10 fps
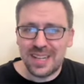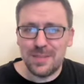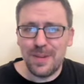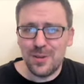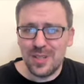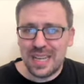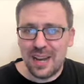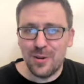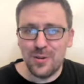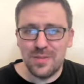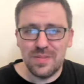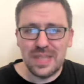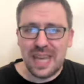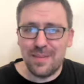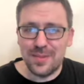especially a guy whose
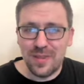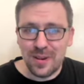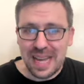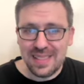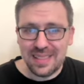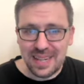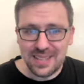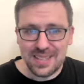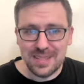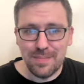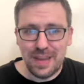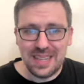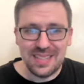game is very athleticism-based,